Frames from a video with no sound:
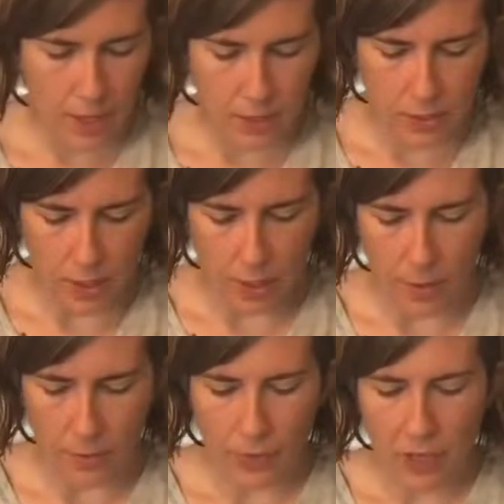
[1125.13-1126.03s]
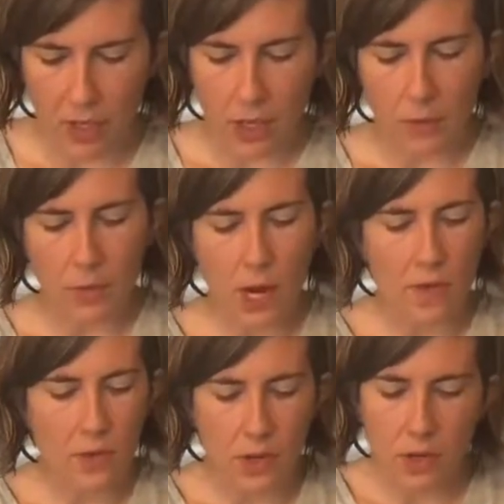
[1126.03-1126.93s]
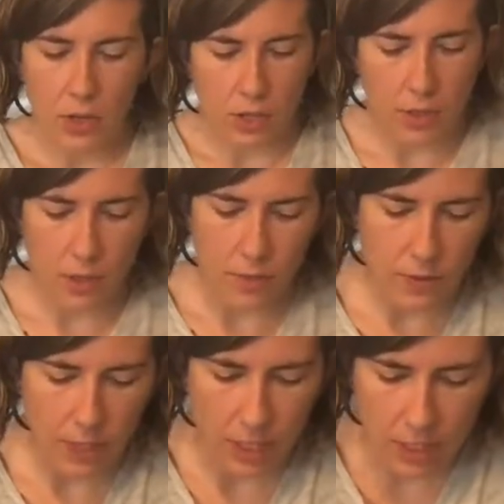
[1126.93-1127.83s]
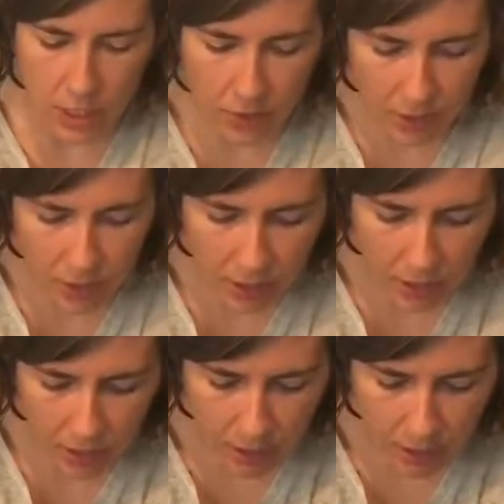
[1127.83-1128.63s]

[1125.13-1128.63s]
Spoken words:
So whatever you feel like doing,